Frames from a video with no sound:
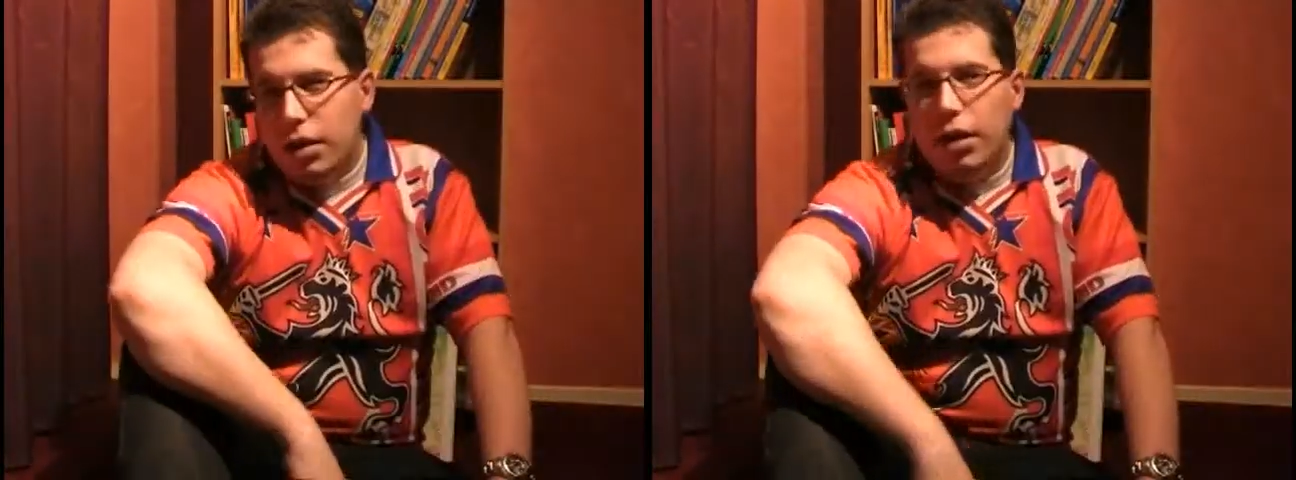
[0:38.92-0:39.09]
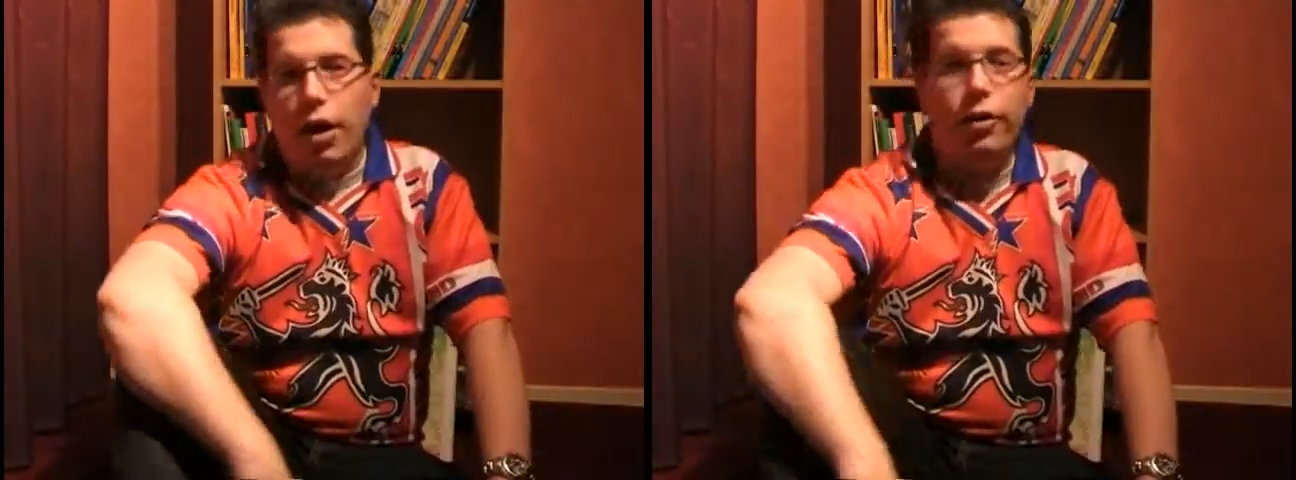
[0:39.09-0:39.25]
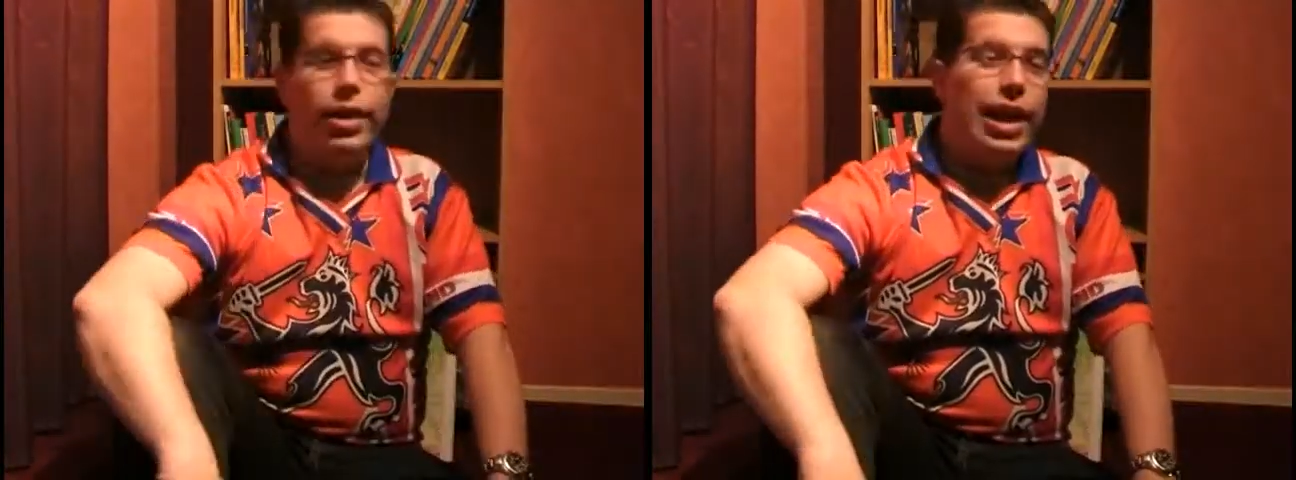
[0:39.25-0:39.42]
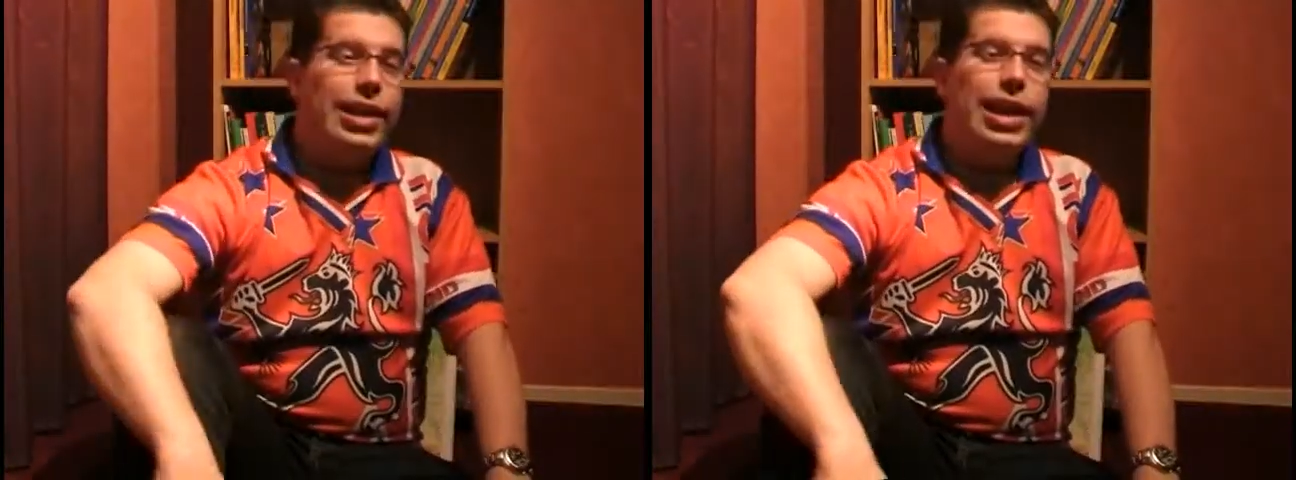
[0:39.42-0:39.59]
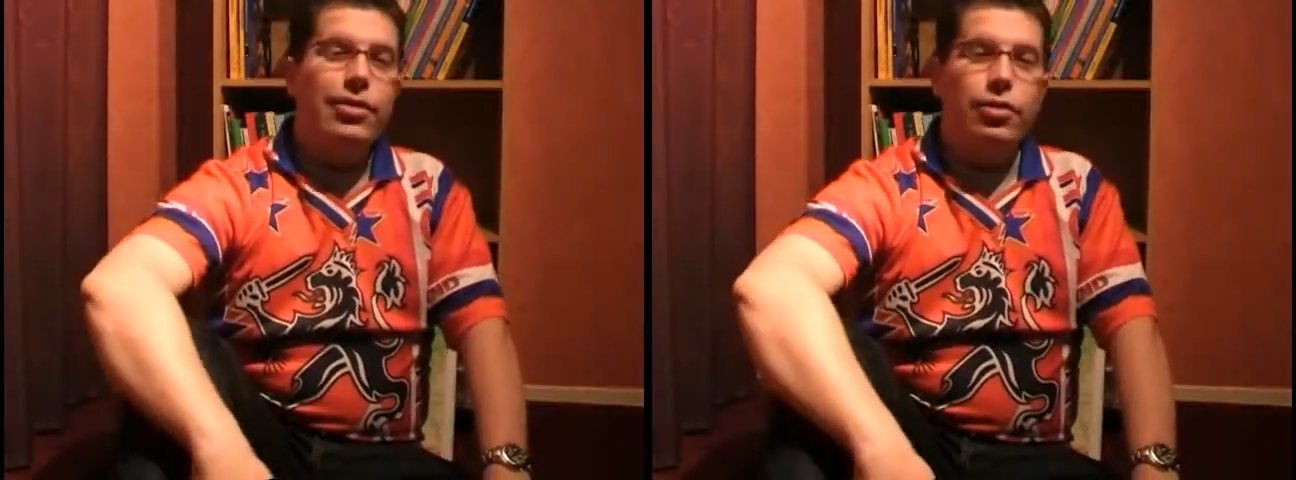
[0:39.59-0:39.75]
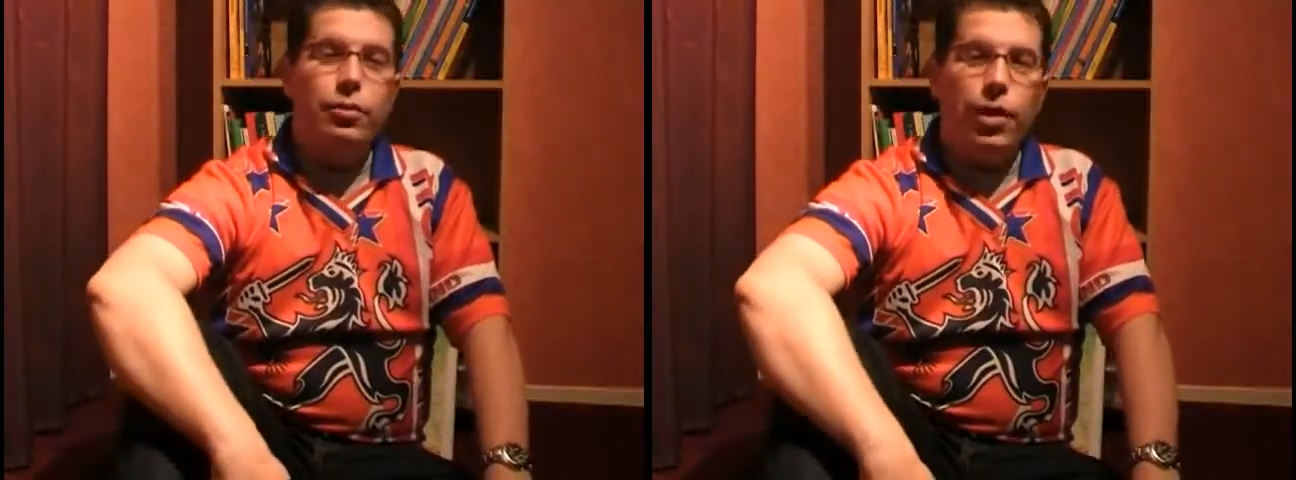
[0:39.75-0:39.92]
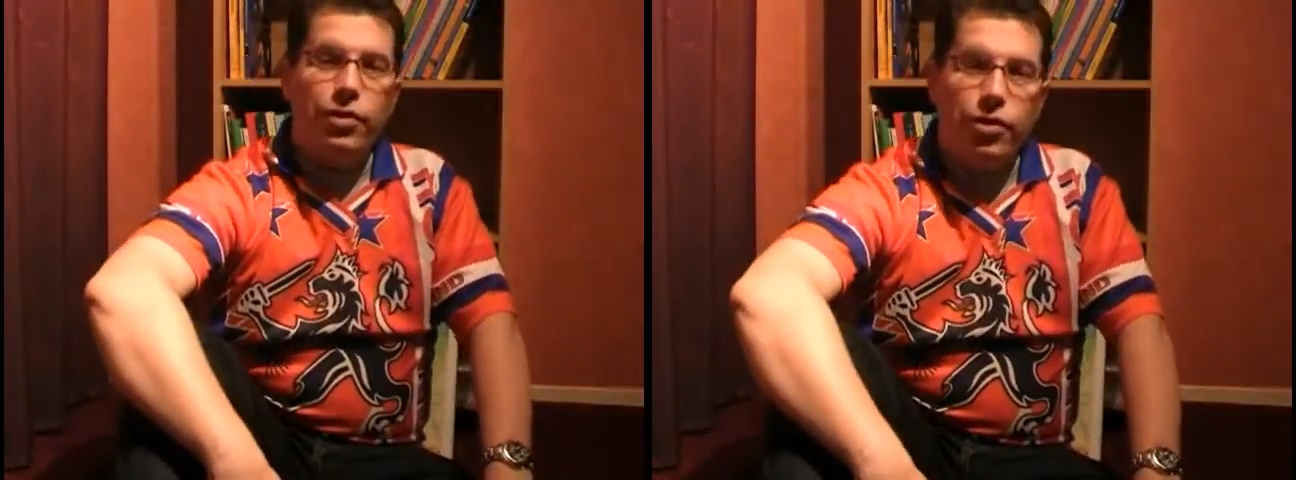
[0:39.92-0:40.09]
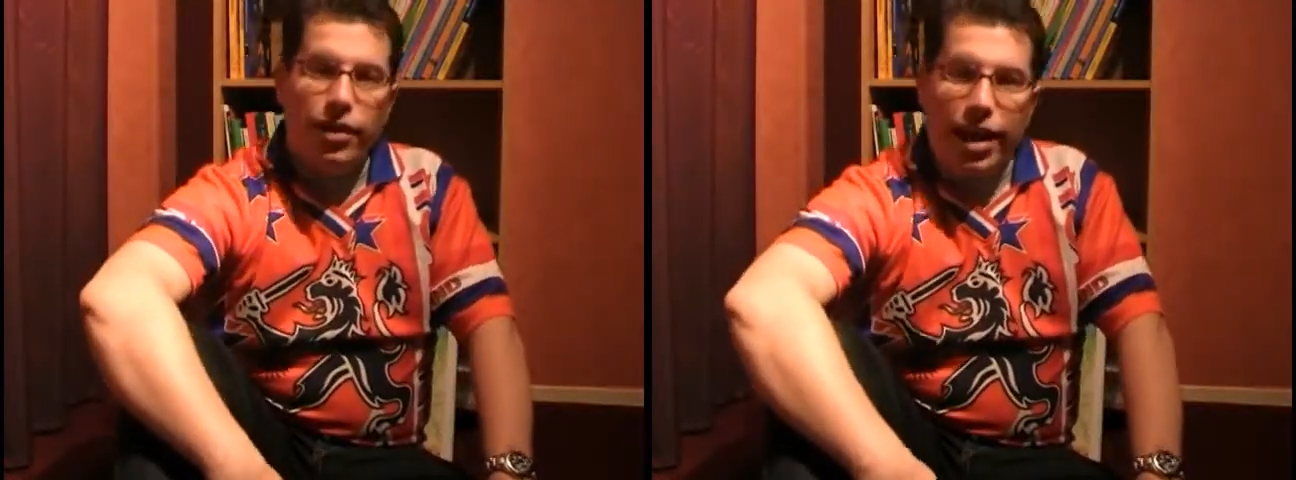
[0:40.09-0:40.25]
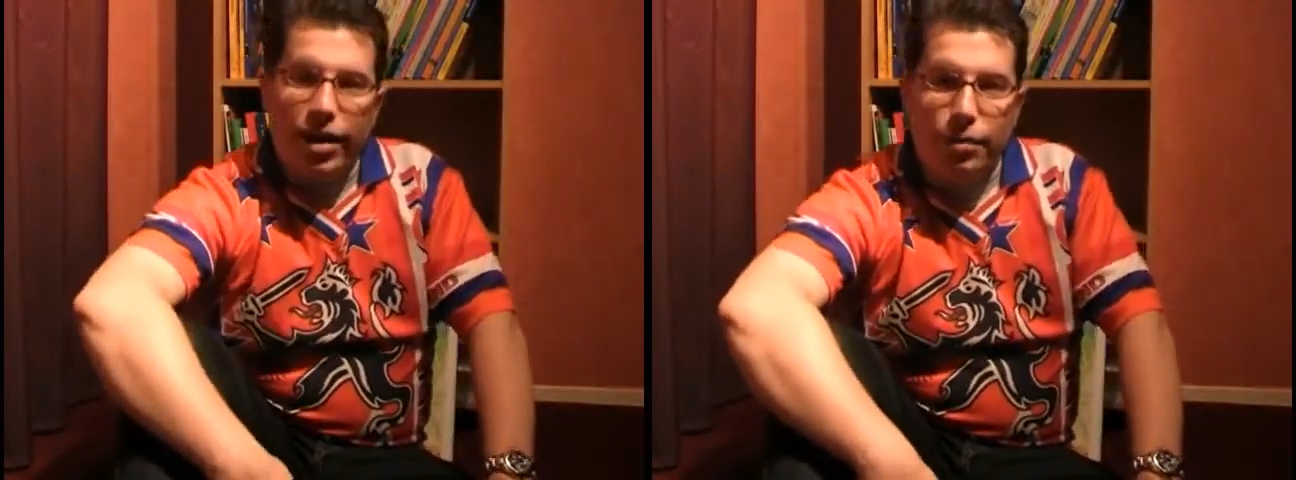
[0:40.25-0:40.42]
Okay, next
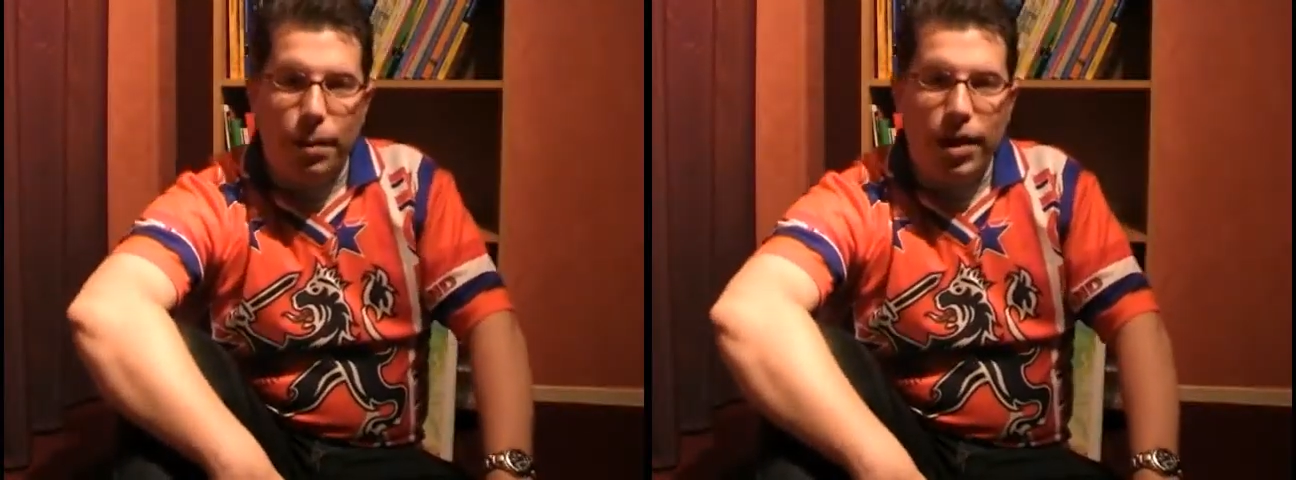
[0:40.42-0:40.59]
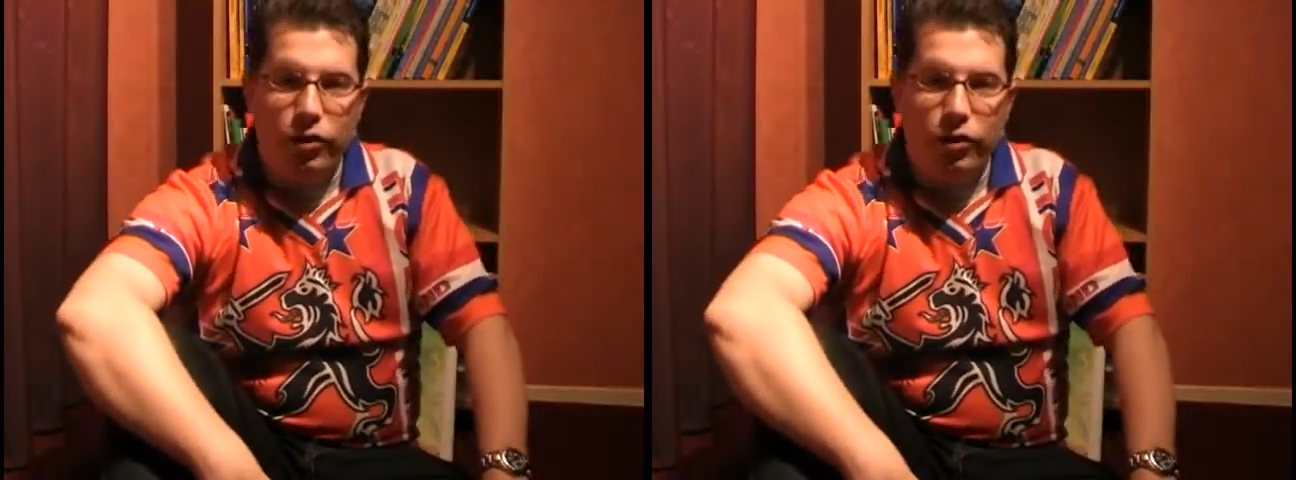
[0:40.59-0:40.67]
question is by